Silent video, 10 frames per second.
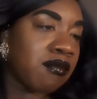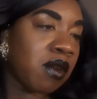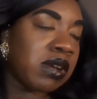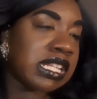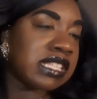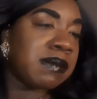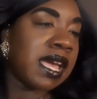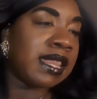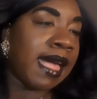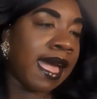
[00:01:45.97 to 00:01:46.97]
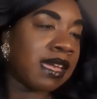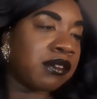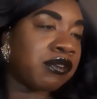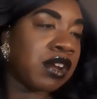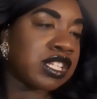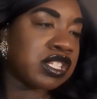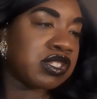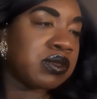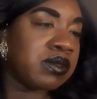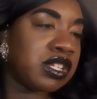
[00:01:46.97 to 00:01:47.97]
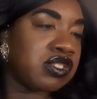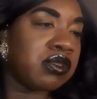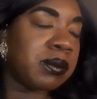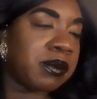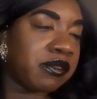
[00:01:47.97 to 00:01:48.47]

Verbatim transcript: what it smell like. Fresh and soothing juniper